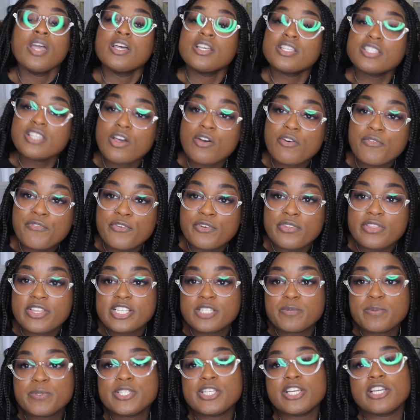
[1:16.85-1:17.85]
So for
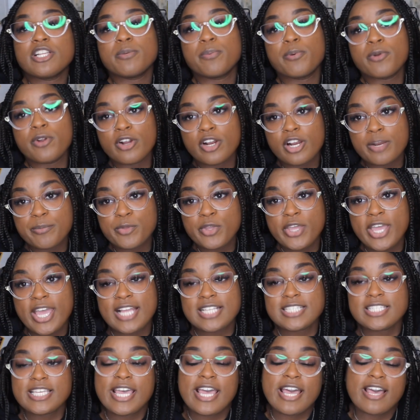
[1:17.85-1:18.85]
this particular program, you
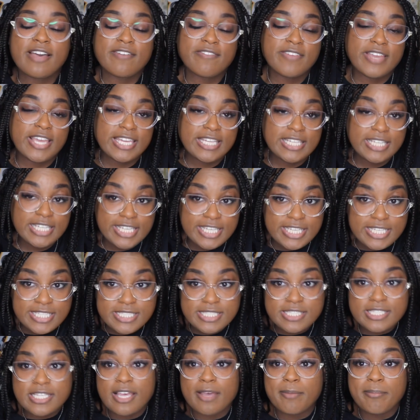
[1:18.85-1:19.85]
had to have at
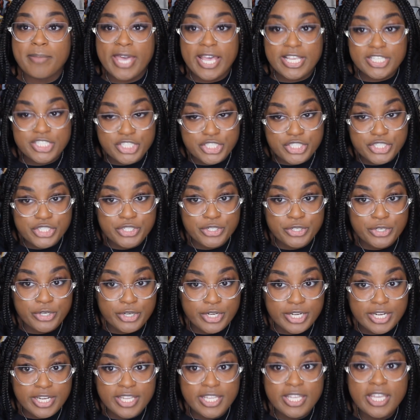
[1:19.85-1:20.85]
least a bachelor's
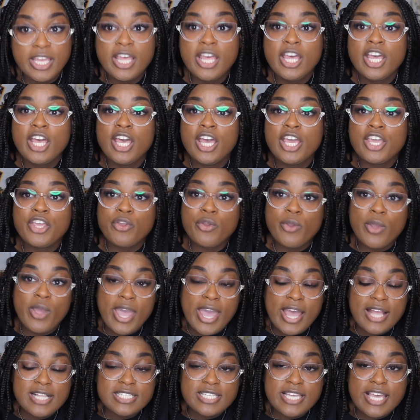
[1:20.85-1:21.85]
degree. You
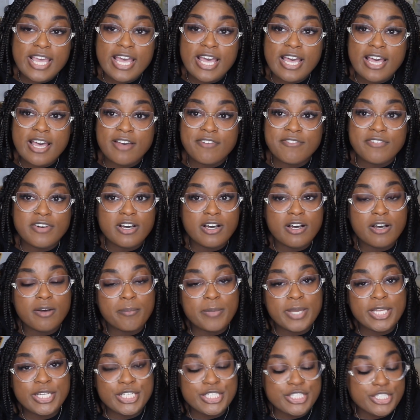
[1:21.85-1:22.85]
had to have
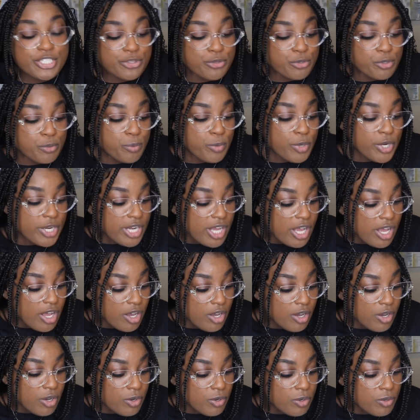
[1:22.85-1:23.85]
at least a
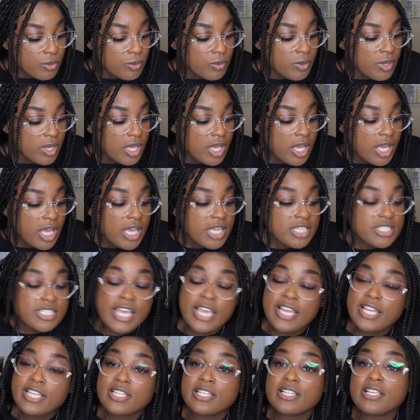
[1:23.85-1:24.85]
3.0,
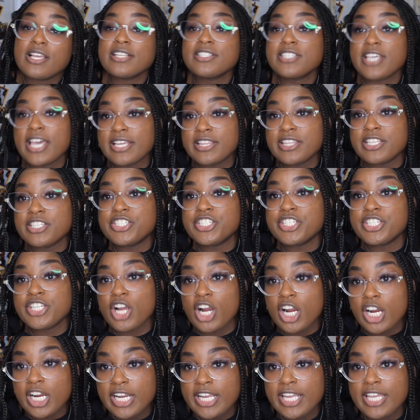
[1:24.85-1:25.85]
take the
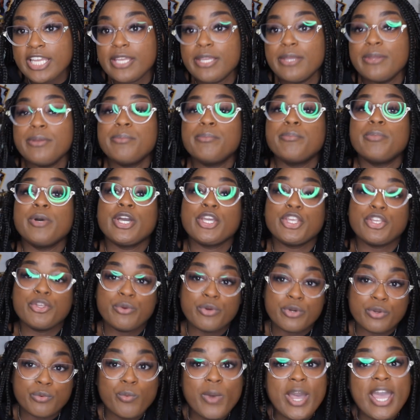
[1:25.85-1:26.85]
GRE, but you
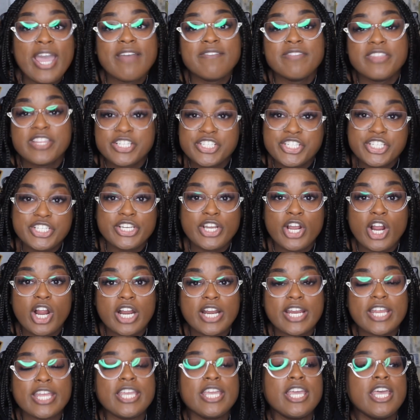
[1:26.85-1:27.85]
could waive the
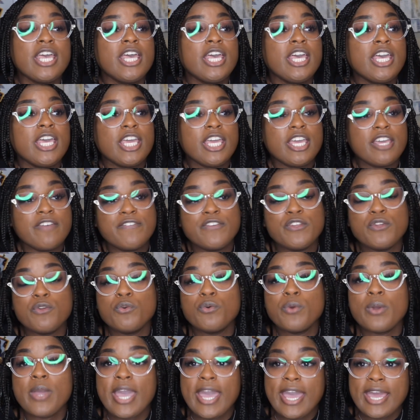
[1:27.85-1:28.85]
GRE if you
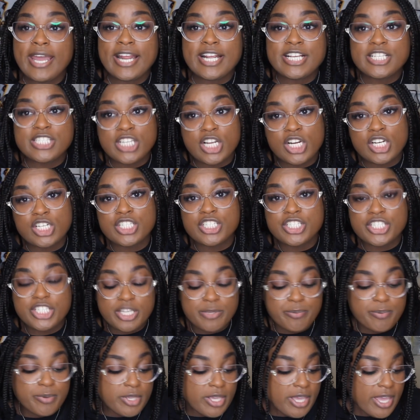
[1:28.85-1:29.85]
had a certain
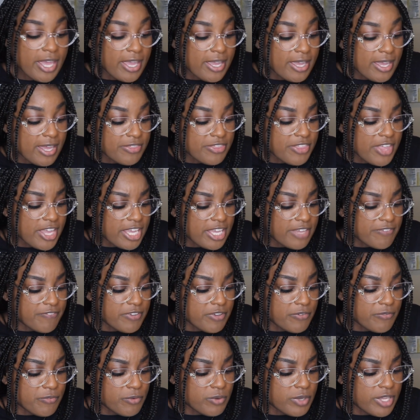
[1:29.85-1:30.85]
GPA. I think if
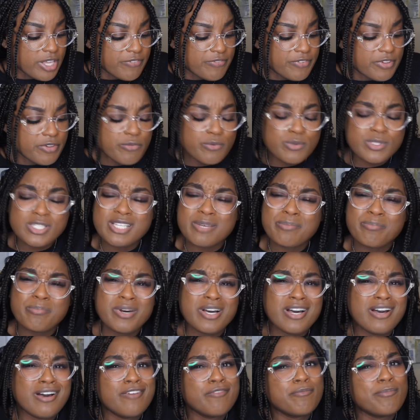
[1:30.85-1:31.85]
it was
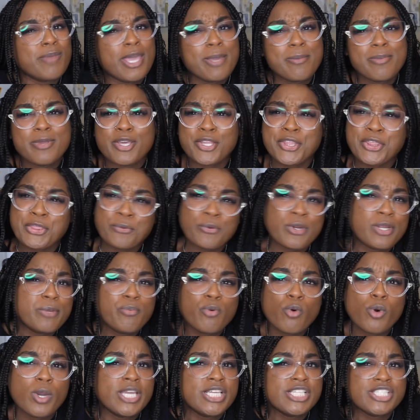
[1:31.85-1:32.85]
above maybe a
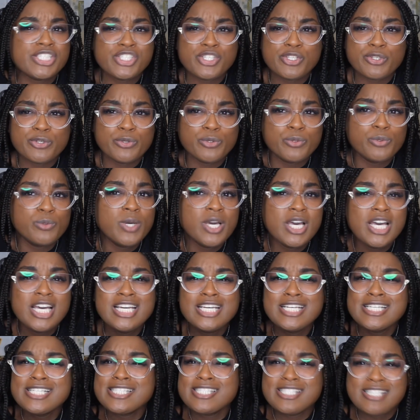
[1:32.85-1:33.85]
3.2,
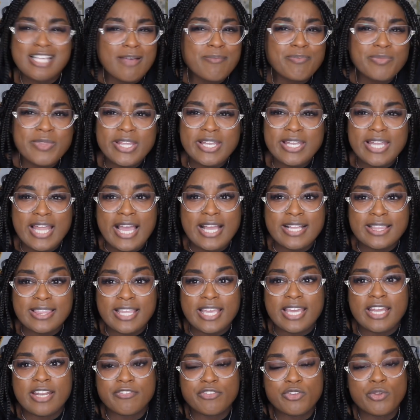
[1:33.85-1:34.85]
something like
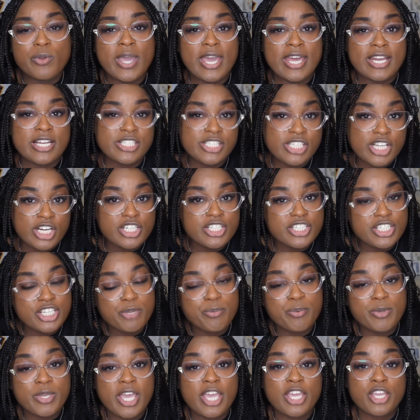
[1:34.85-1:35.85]
that, if you had a certain
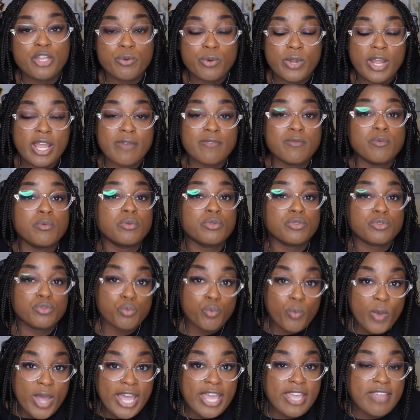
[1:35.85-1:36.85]
GPA, you were able to
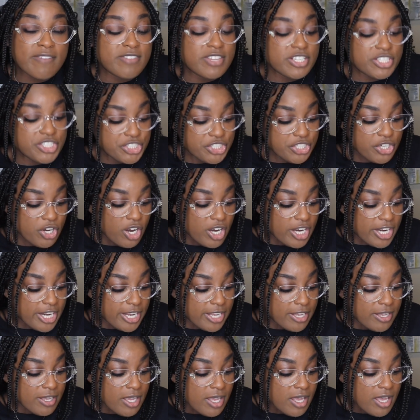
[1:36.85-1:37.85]
waive the GRE.